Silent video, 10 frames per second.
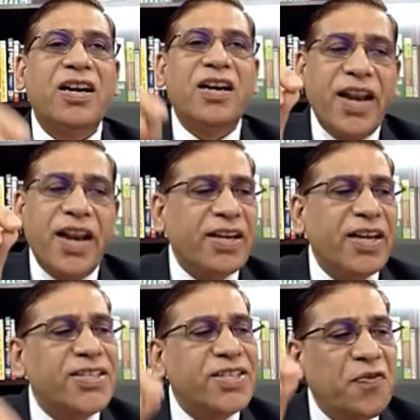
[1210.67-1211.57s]
The
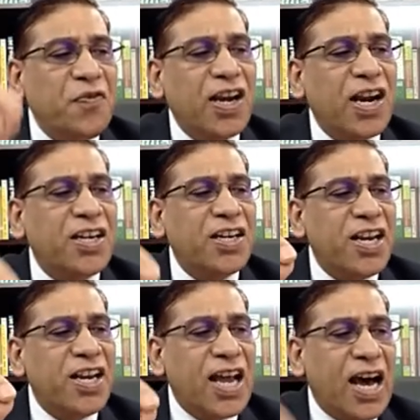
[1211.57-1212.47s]
greatest
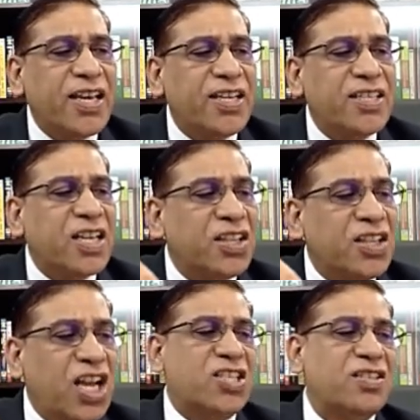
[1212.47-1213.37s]
difficulty lies
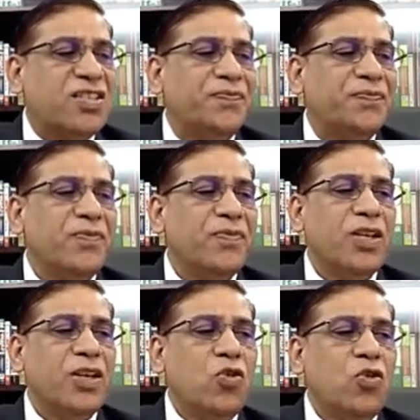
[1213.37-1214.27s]
in this.
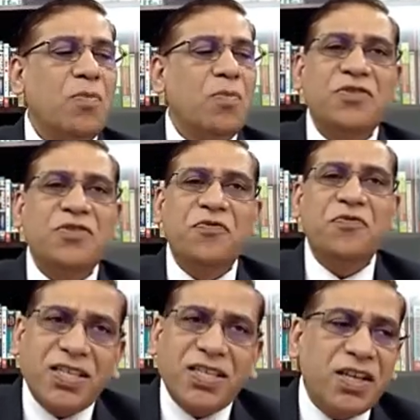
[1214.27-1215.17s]
You must
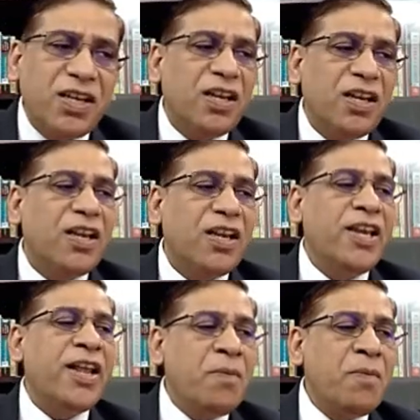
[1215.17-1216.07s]
first
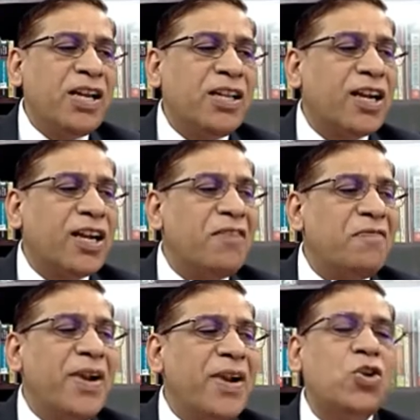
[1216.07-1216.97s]
enable the
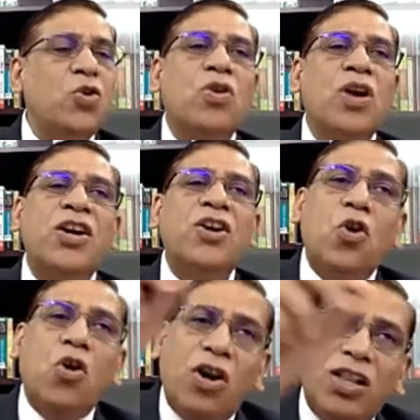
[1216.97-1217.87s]
government to
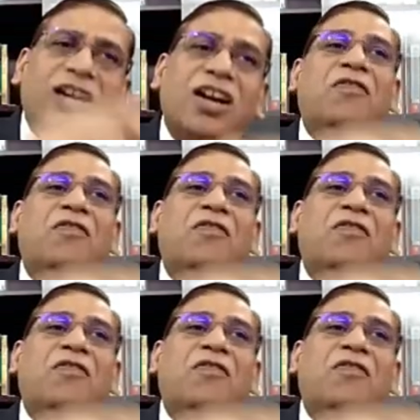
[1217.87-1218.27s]
control the